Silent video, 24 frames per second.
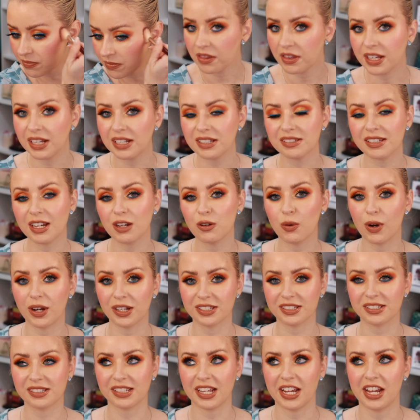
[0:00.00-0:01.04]
These, I want
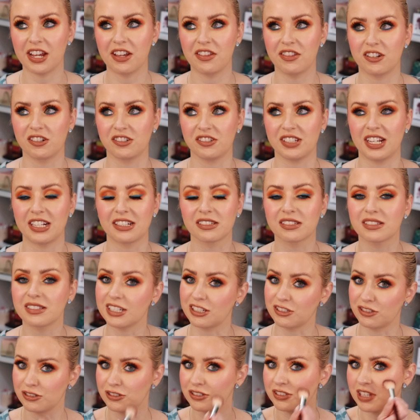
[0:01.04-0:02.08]
to say there's like
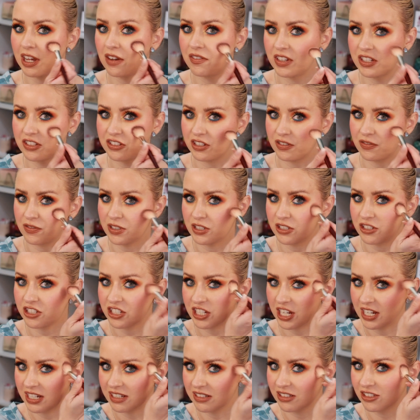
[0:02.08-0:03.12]
six or seven different
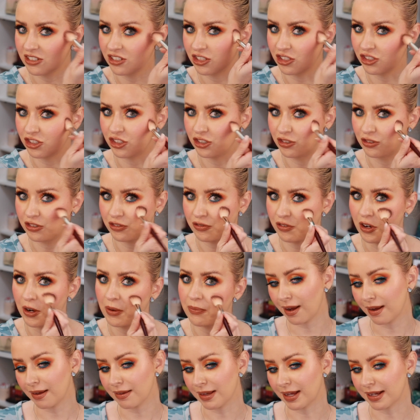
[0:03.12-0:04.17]
shades to choose from.
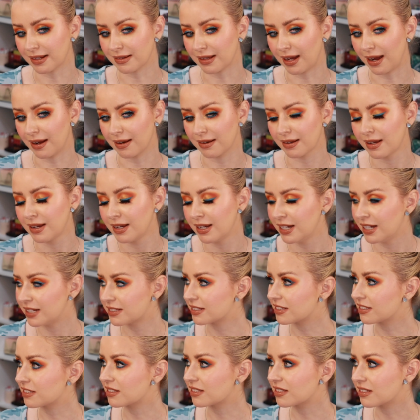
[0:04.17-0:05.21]
I like that.
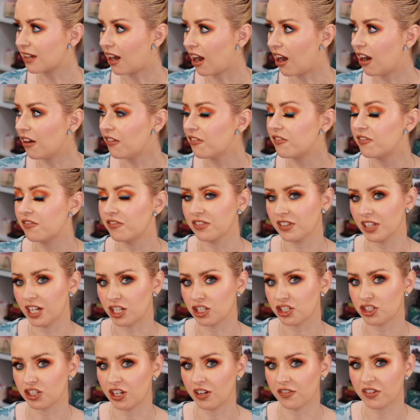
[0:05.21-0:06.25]
It's a soft
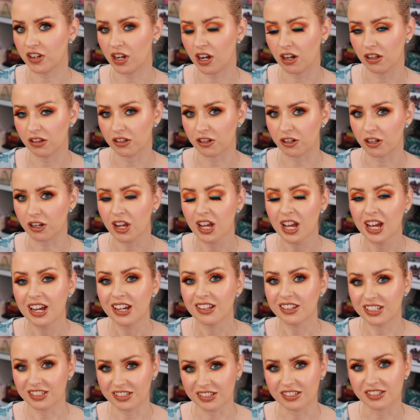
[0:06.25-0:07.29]
flush of color.
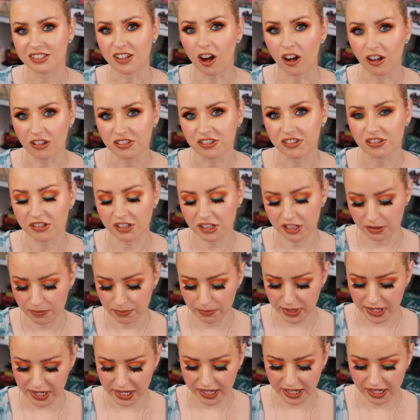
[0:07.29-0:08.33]
This is also going to
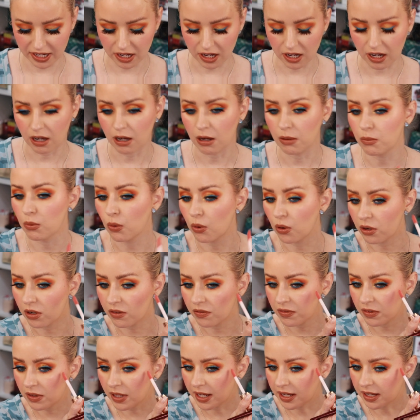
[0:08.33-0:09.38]
be uh, more of
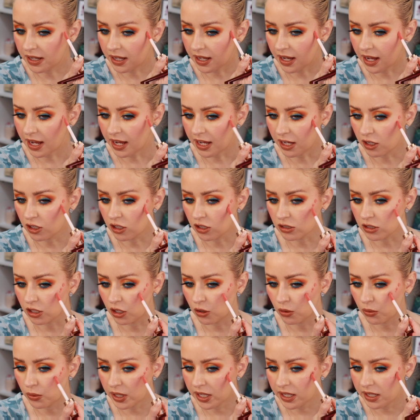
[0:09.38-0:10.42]
like a
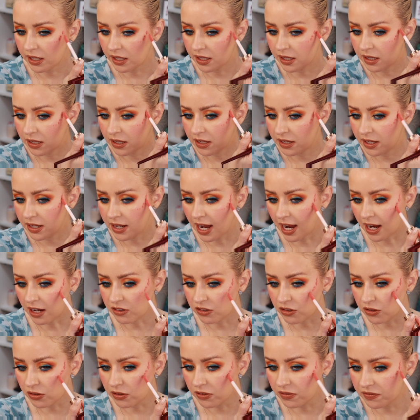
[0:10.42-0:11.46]
glowy
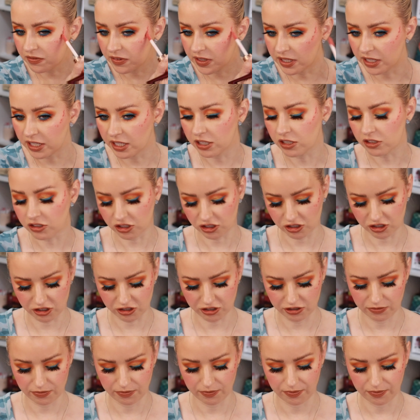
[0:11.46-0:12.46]
natural finish.